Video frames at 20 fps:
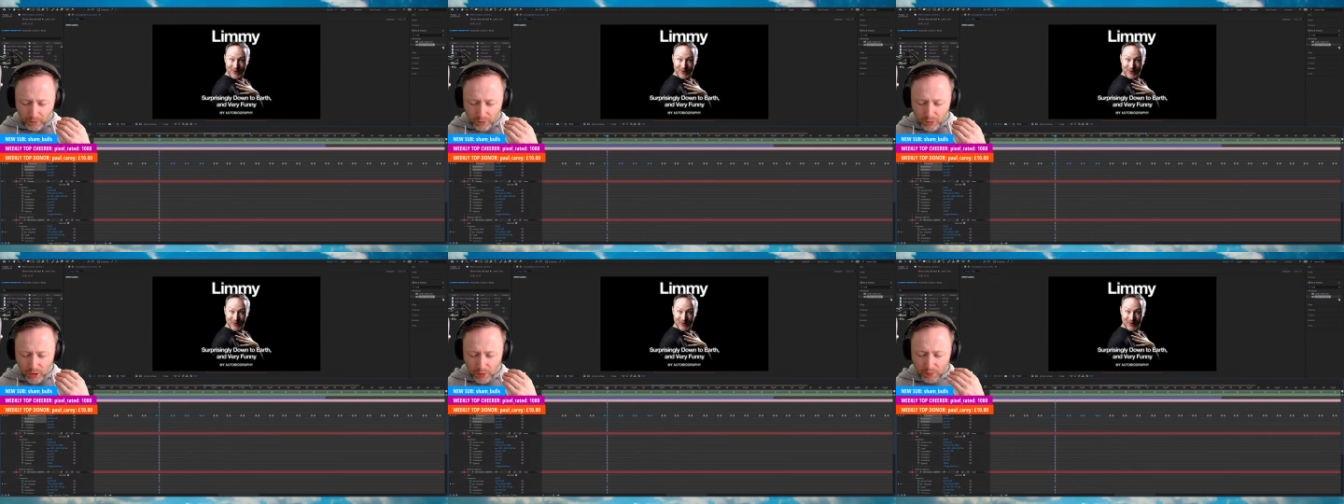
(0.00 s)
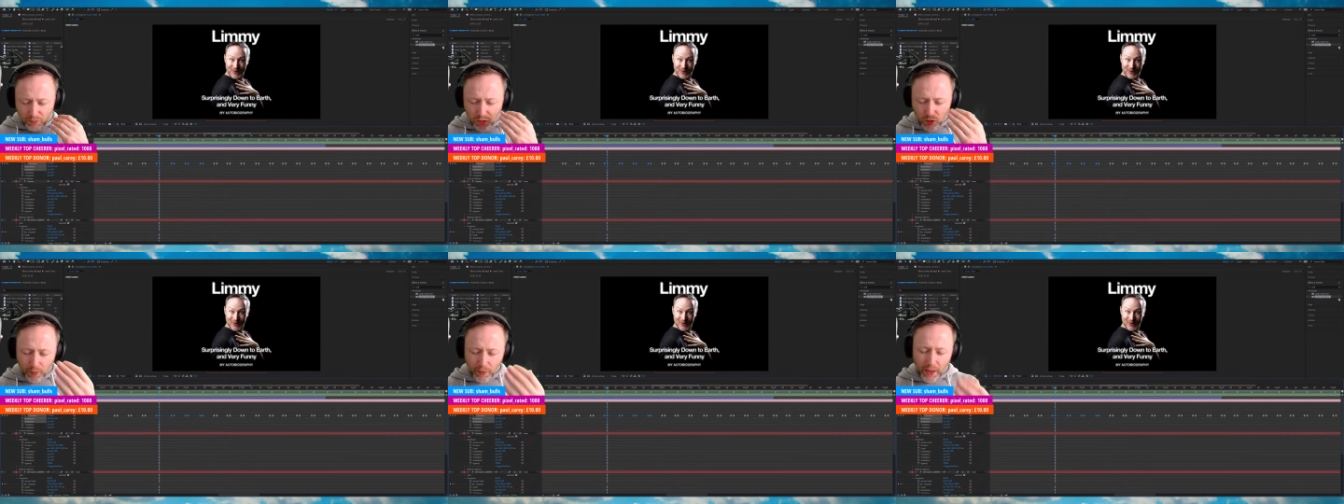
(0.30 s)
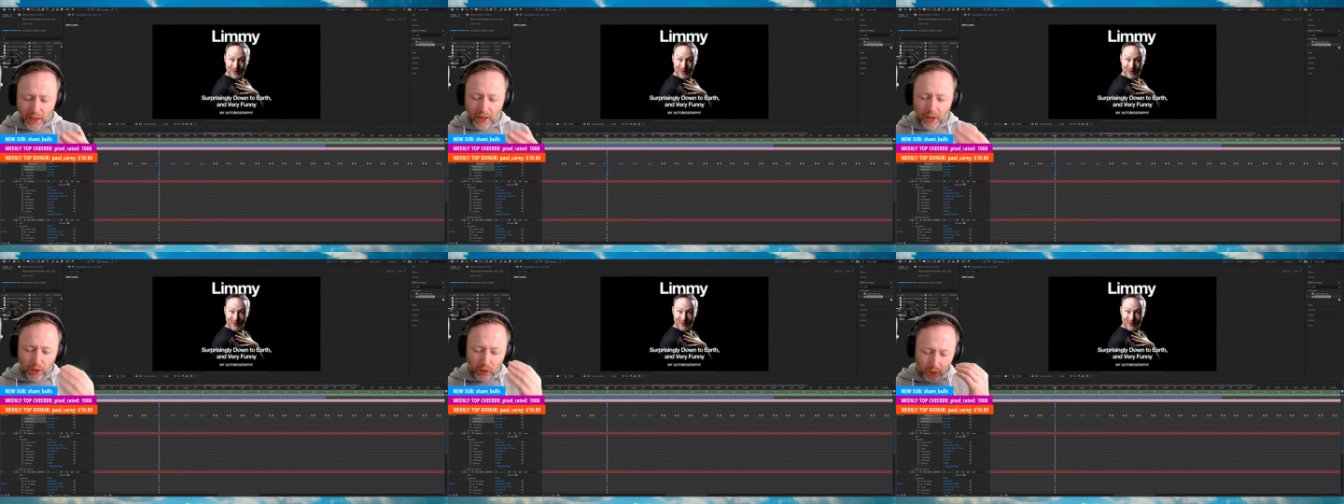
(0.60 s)
So I'm
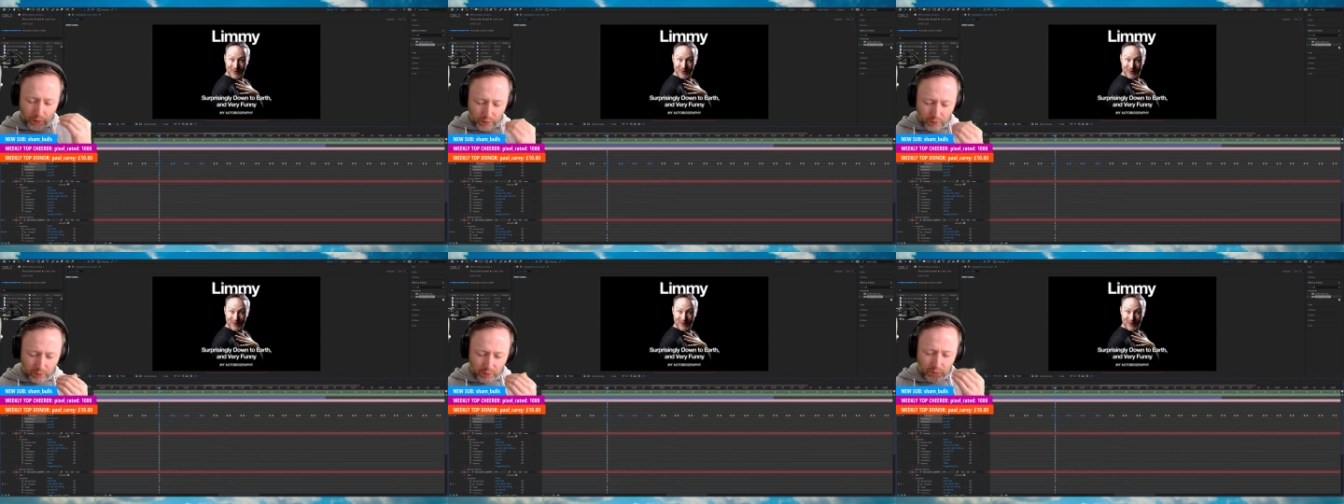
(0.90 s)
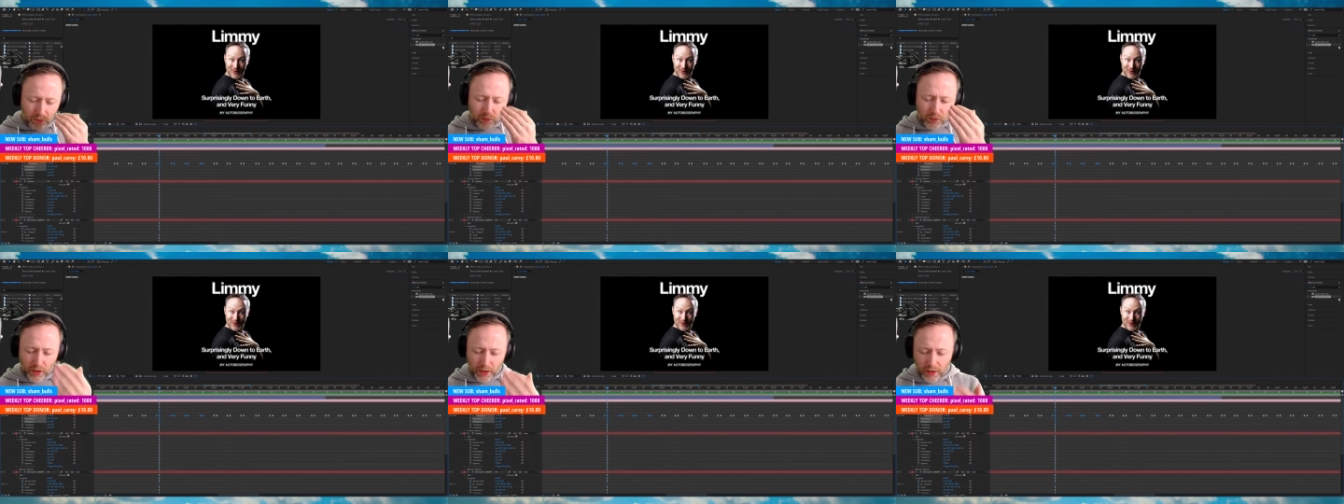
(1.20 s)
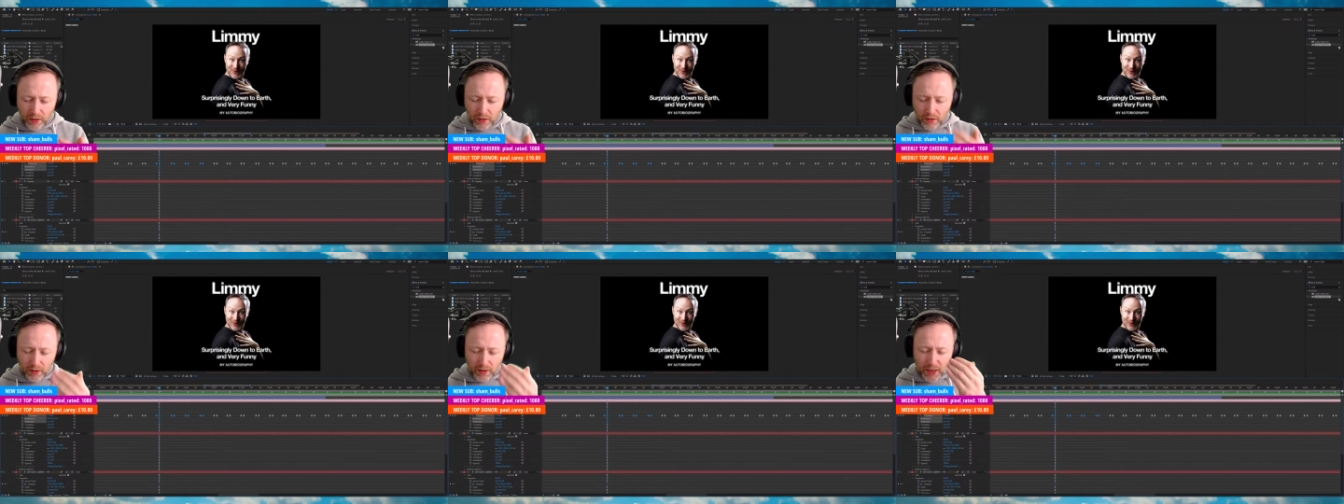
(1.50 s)
zooming in and out.
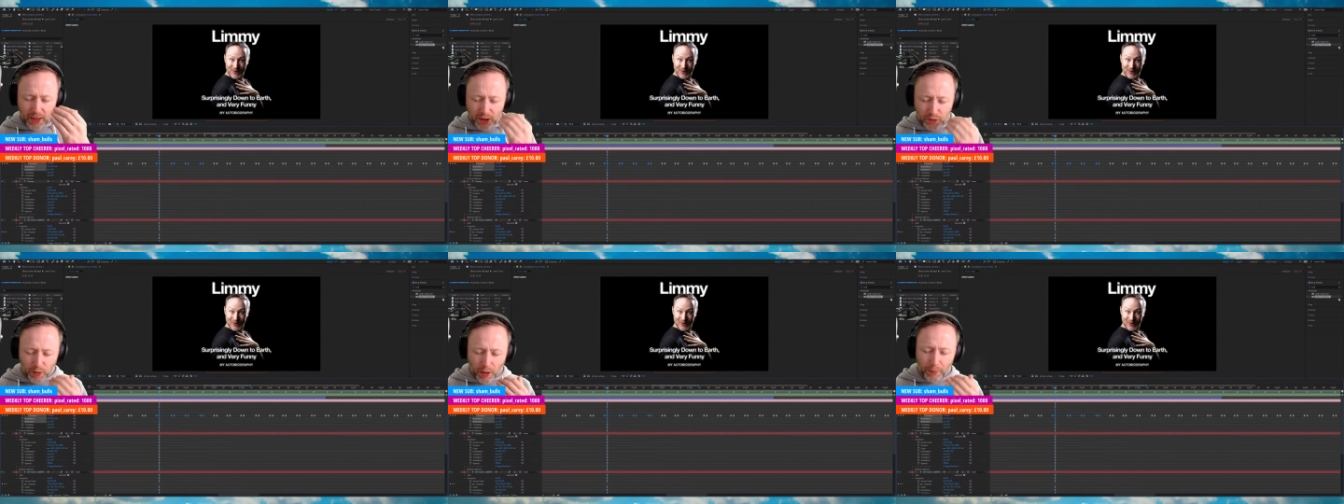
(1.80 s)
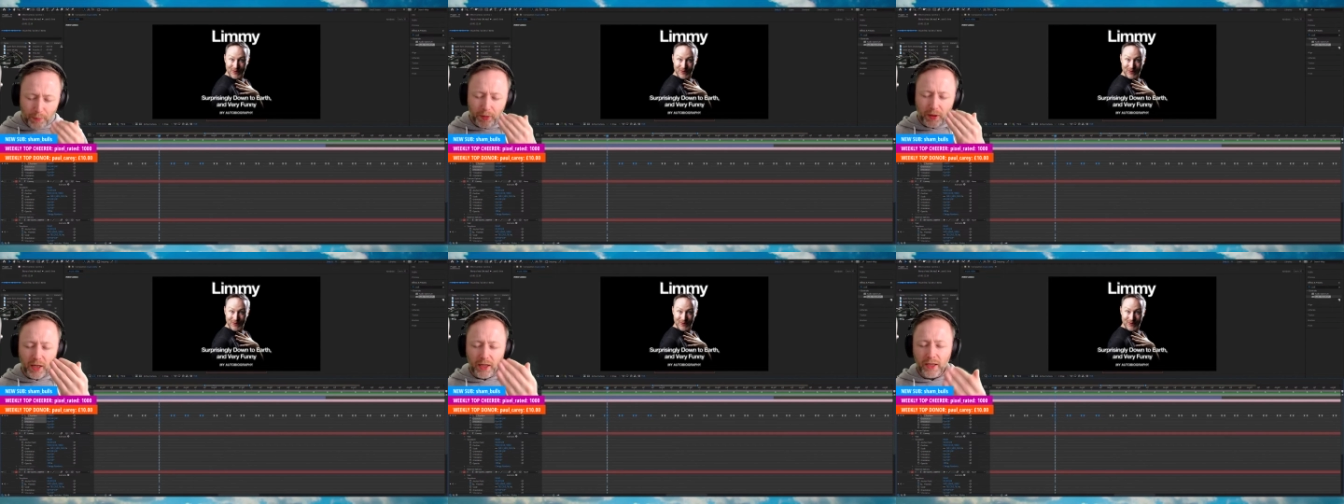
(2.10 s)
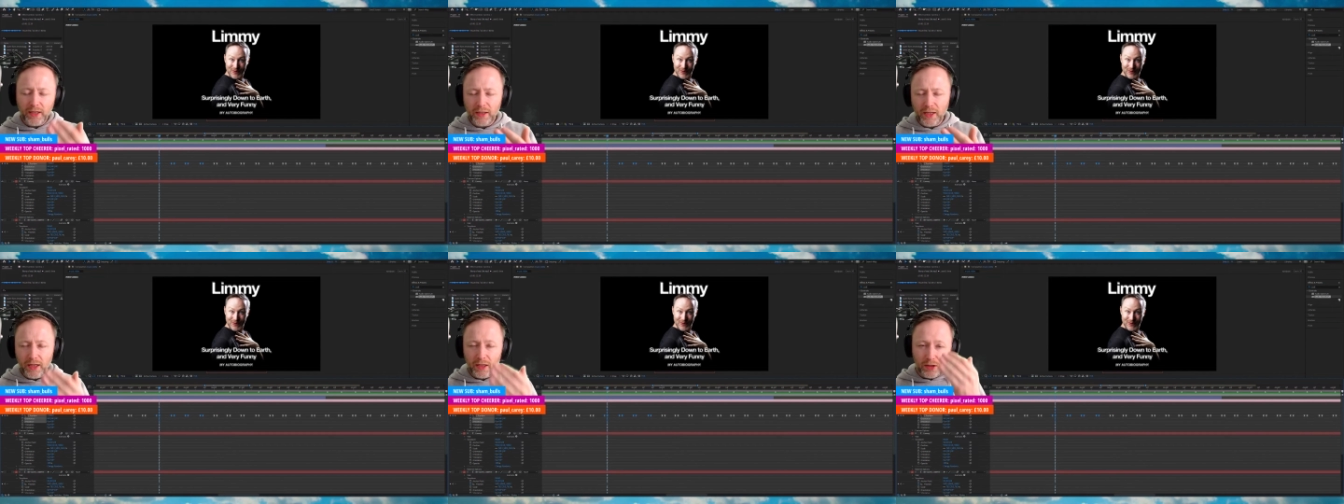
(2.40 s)
Right, that's what I
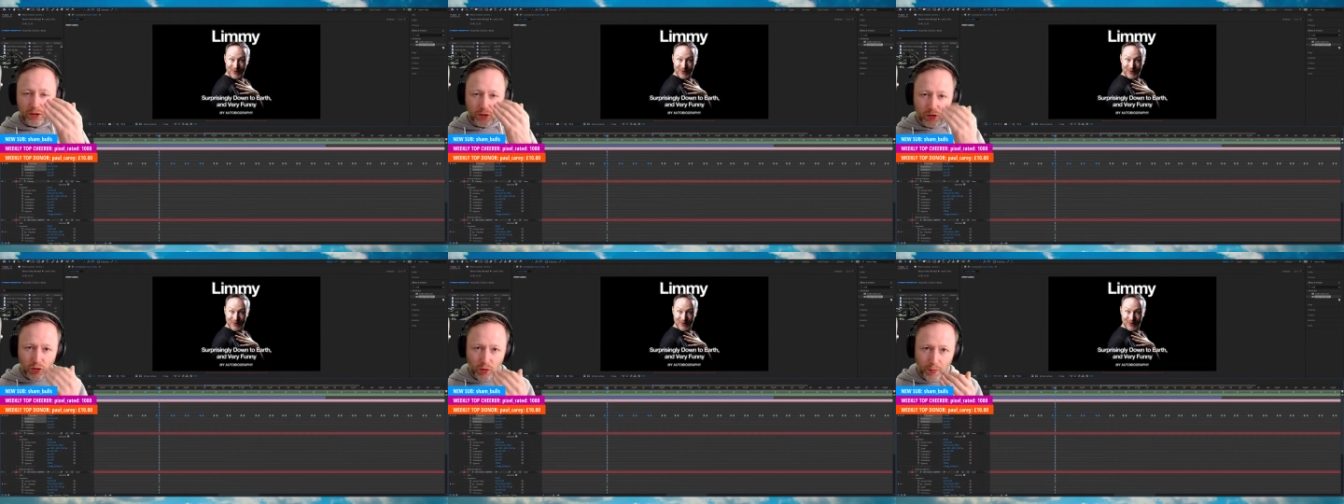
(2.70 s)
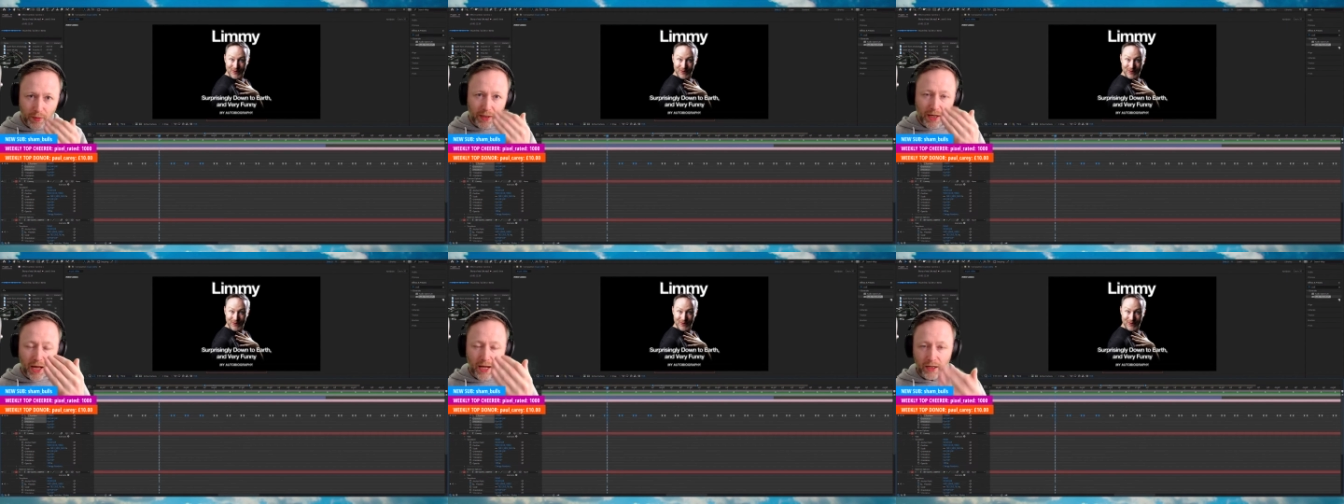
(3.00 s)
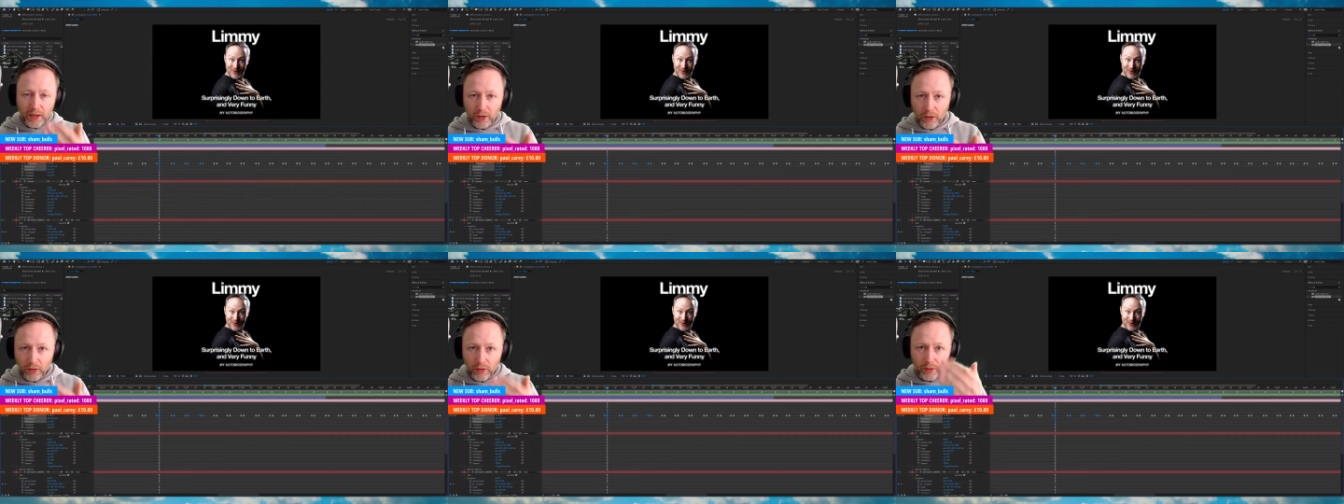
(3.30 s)
plan on doing. Zooming
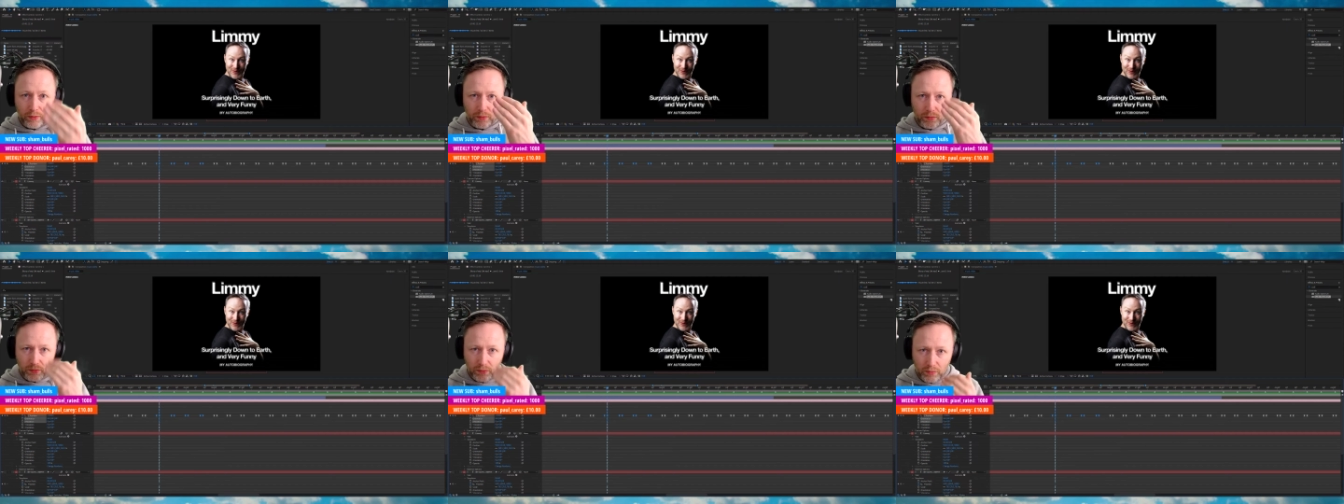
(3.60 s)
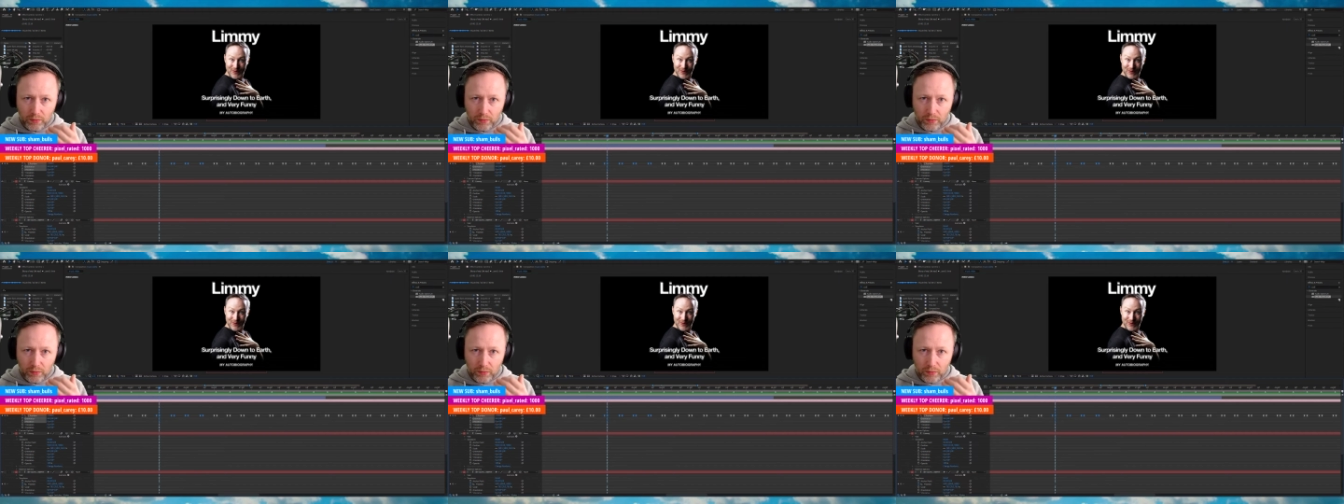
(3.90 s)
in and out,